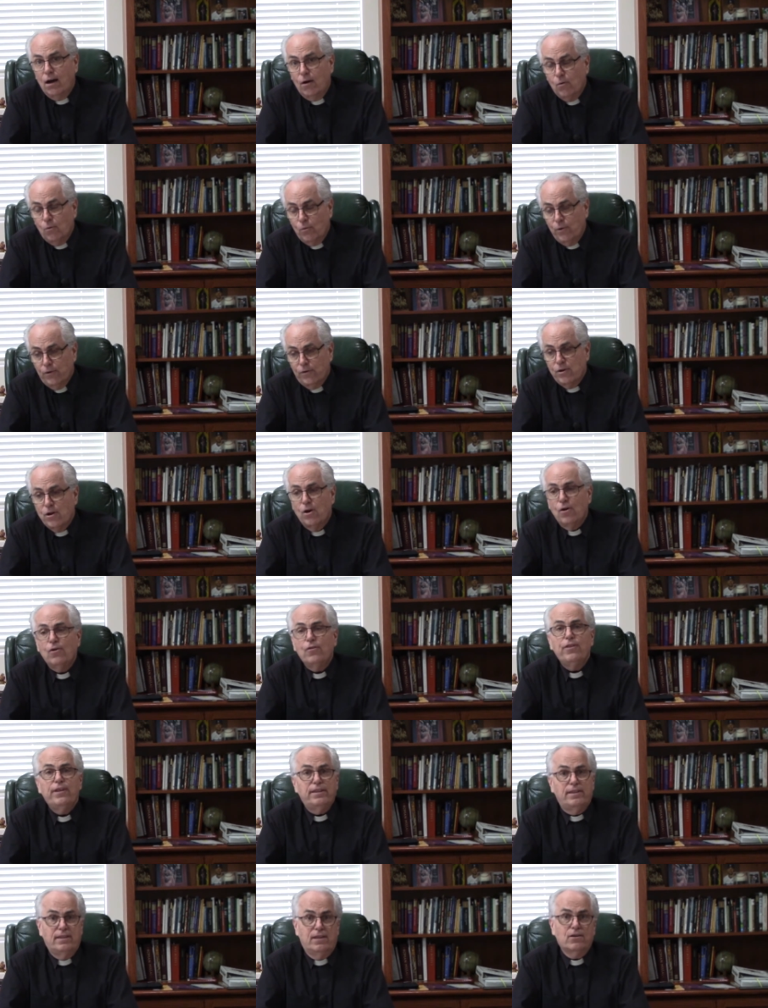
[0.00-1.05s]
we know
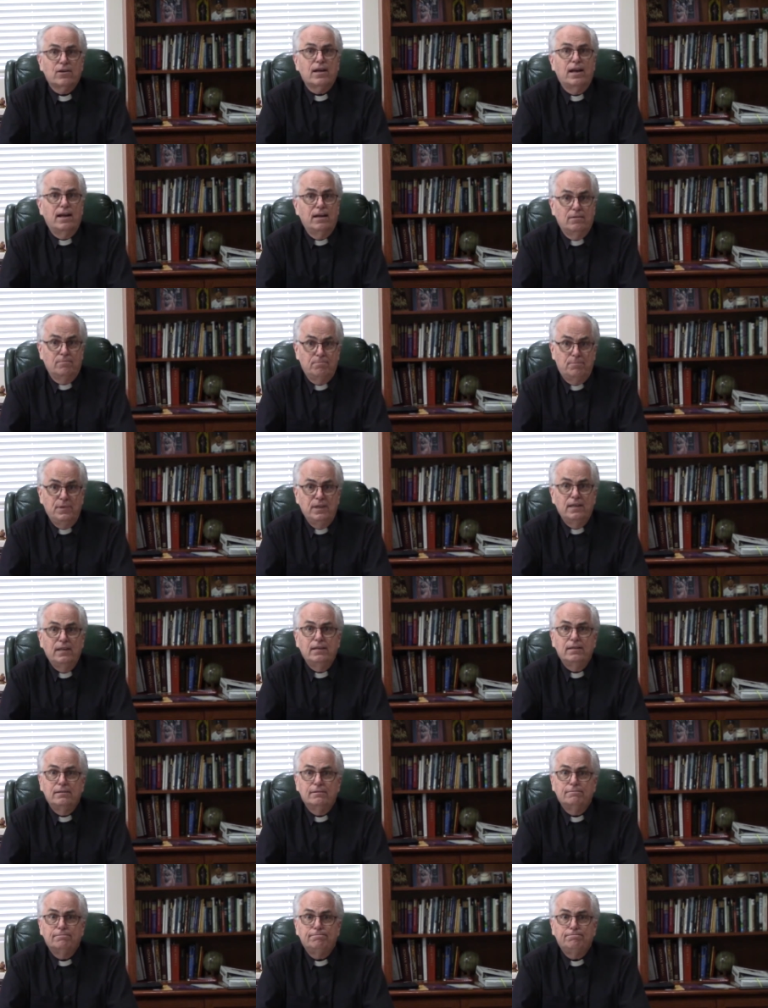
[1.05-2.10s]
that they're going to
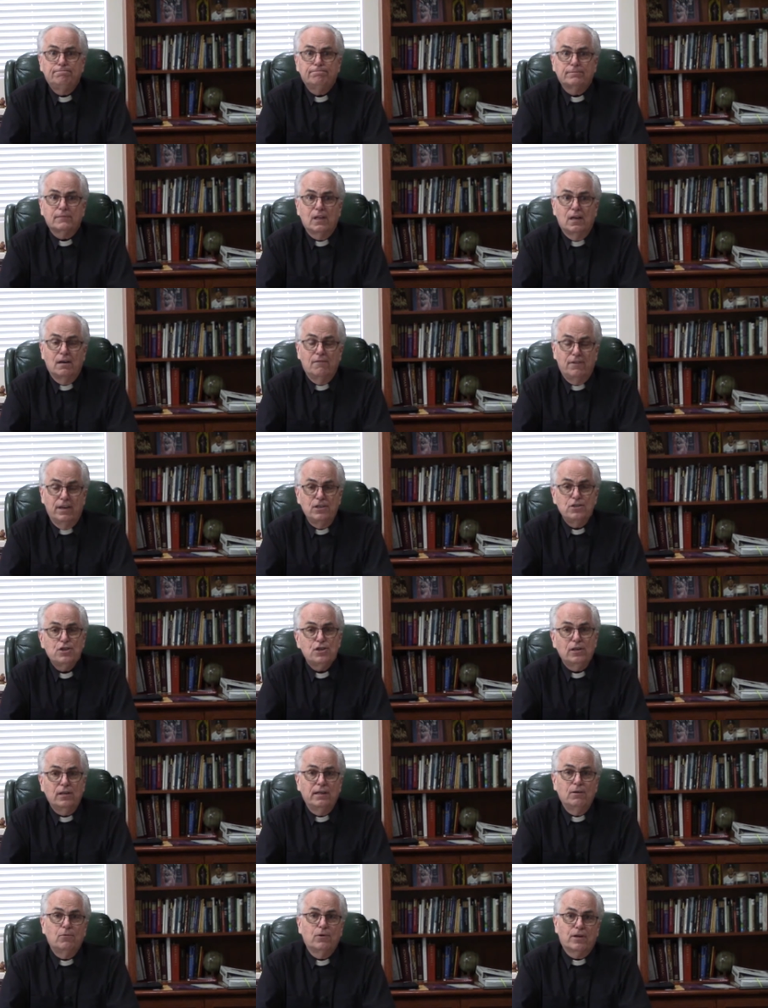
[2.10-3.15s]
be,
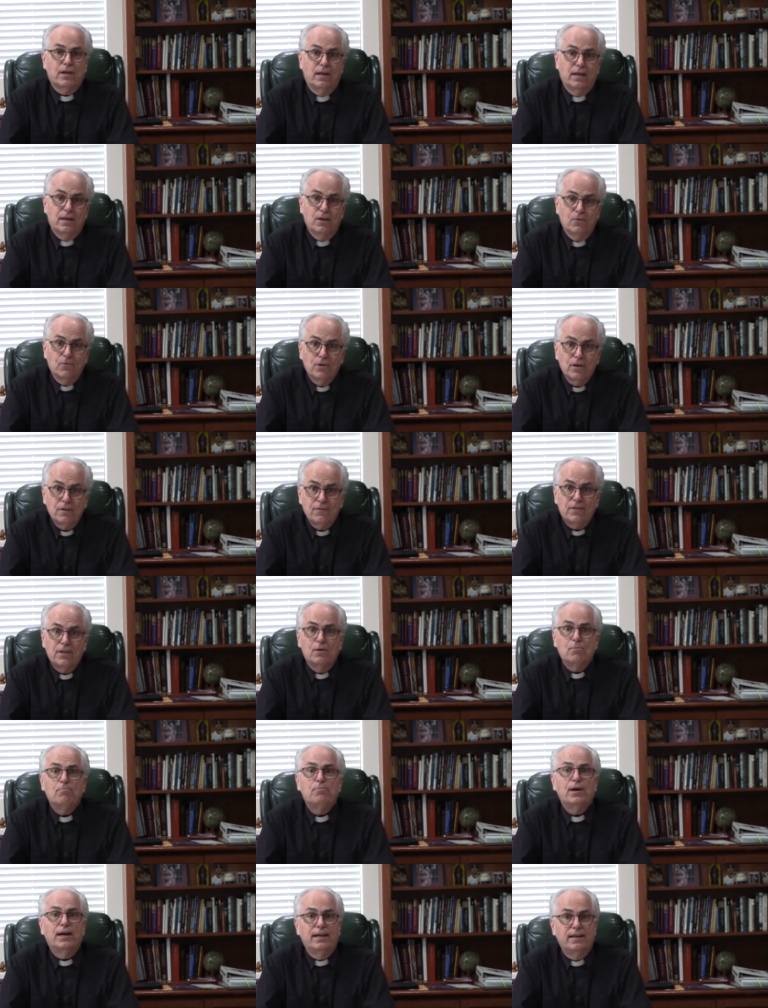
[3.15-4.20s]
eventually, we're going to get rid of
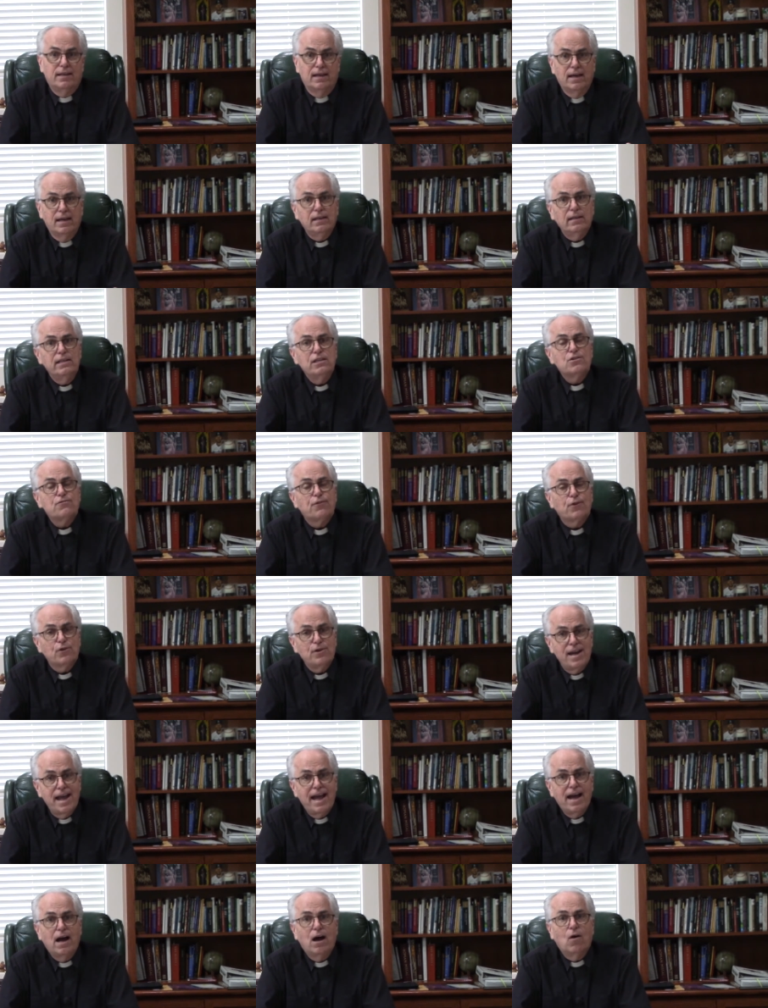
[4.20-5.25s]
them, but at least for
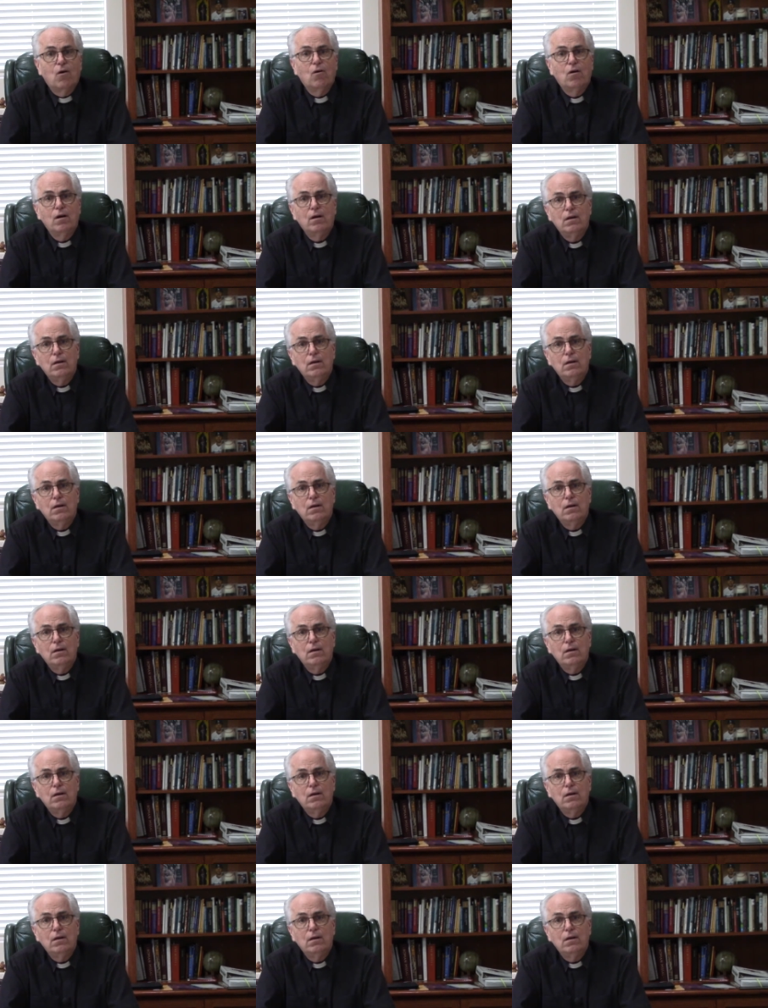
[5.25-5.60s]
now,